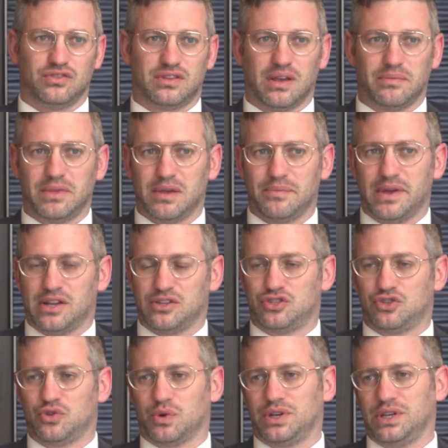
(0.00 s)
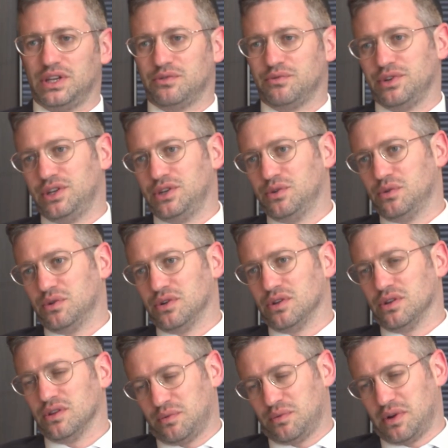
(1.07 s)
tell me about joining
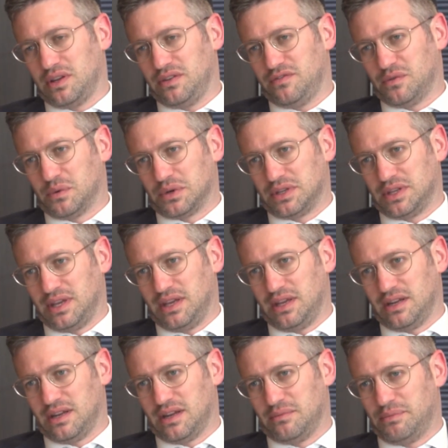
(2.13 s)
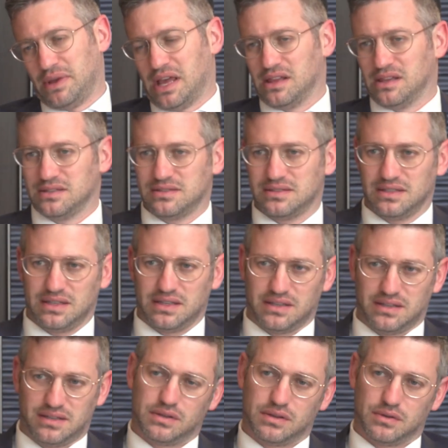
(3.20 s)
Renewal 2014 and
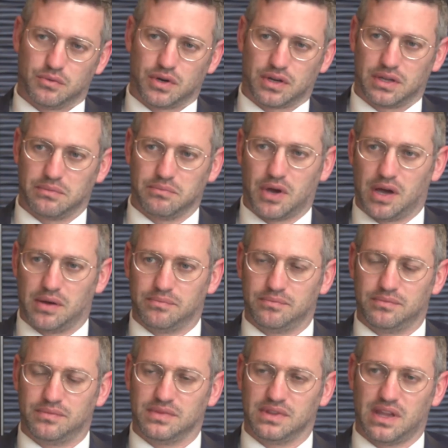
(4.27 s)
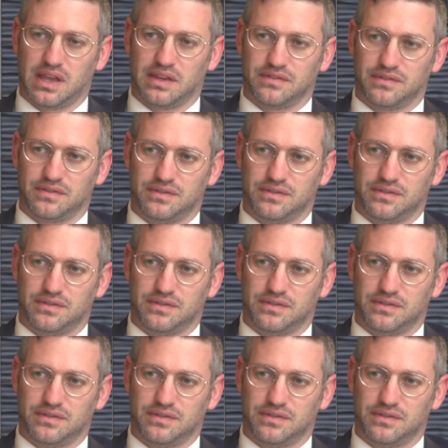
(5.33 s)
balancing the working mom life.